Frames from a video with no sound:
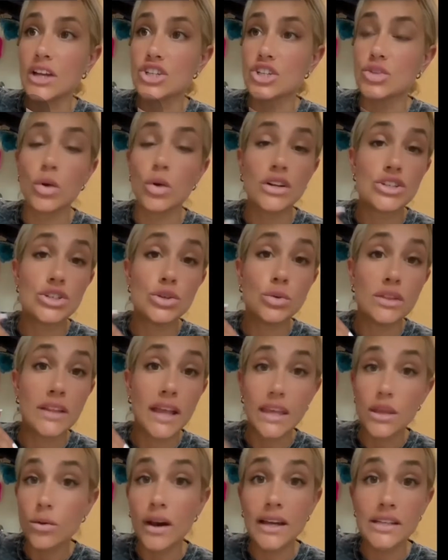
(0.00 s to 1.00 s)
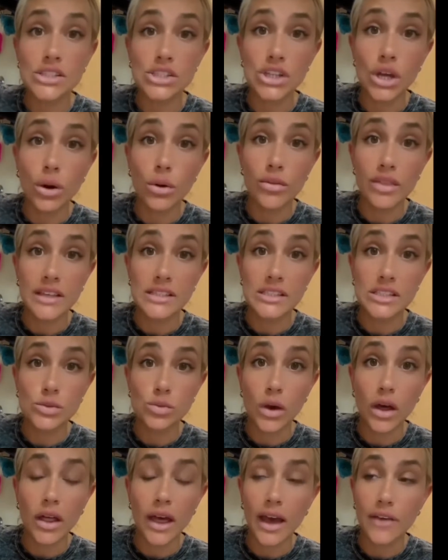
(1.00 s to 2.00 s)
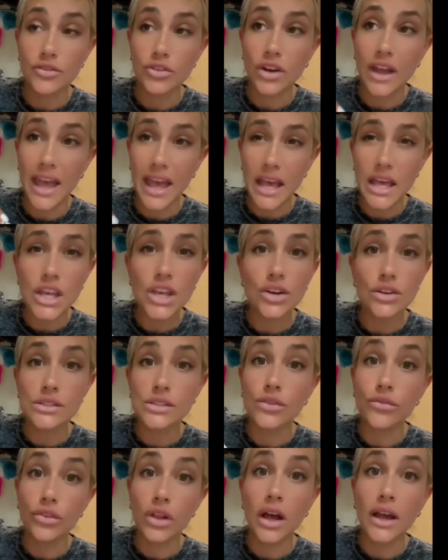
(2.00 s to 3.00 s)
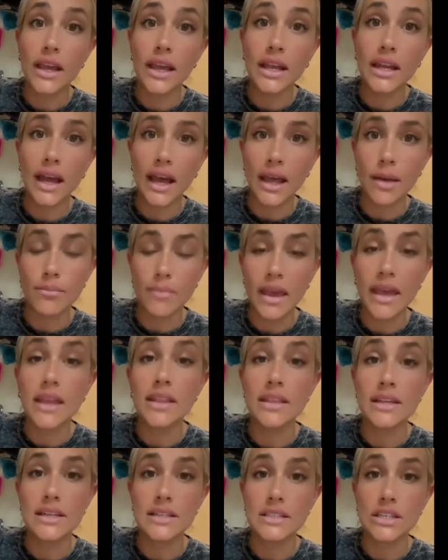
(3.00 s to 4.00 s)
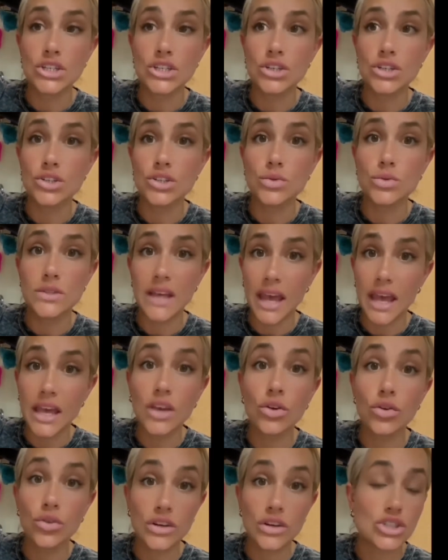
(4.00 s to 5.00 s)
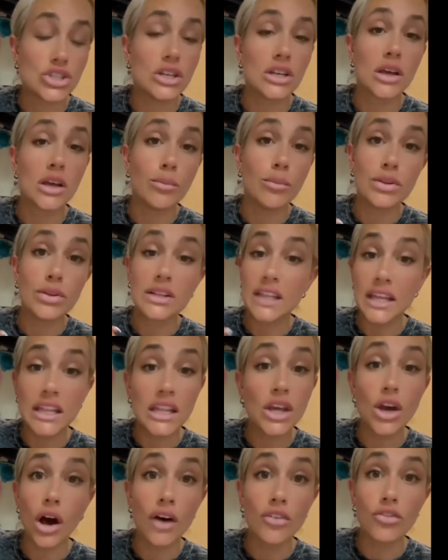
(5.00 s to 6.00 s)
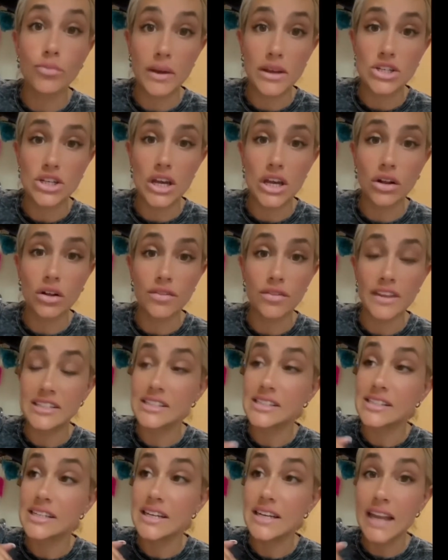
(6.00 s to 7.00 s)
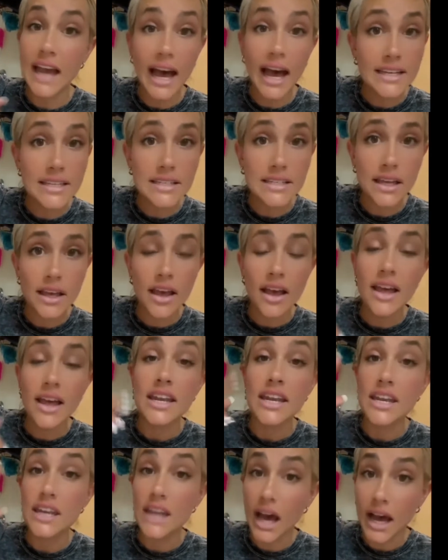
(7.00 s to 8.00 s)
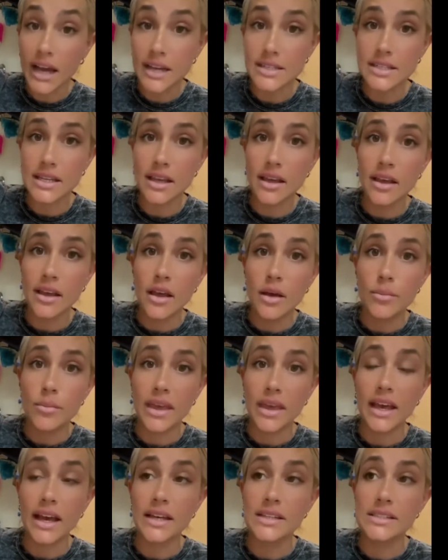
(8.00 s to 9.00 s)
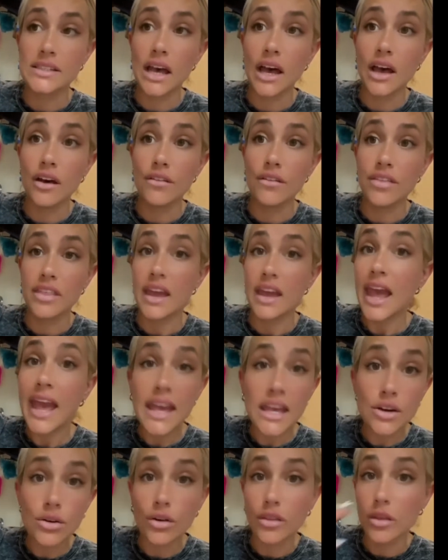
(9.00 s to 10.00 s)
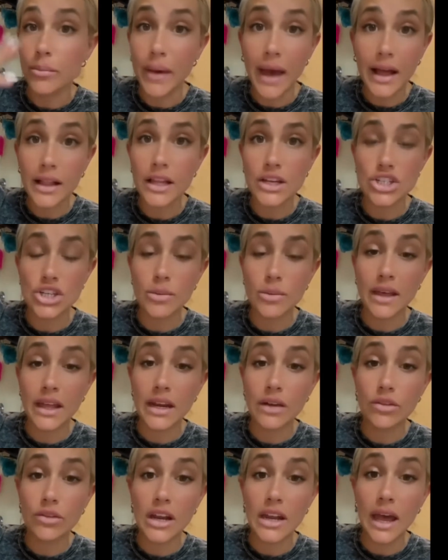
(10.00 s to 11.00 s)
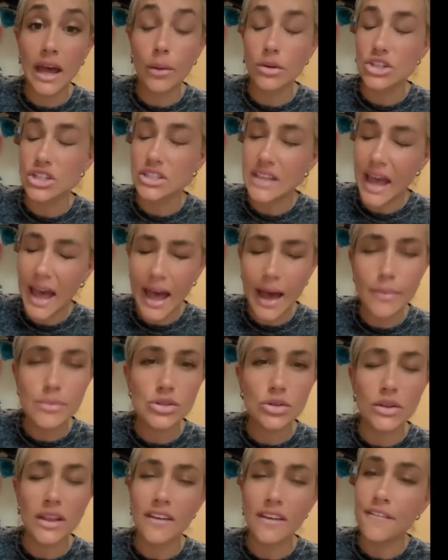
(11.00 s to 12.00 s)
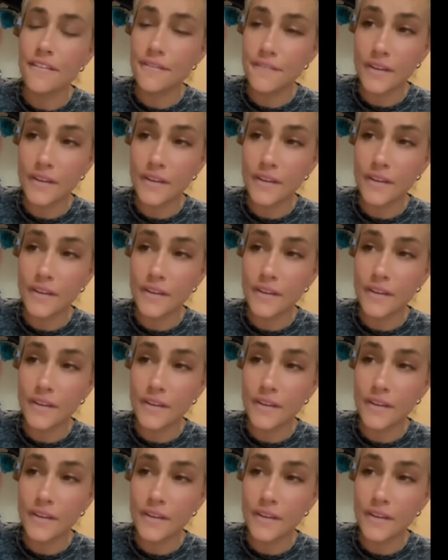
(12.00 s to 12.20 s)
I just want to let you guys know this as well. After 8 years of vlogging, I am making the decision to take Christian completely off my channel. This is not because of the hate or the backlash I'm getting right now, which is absolutely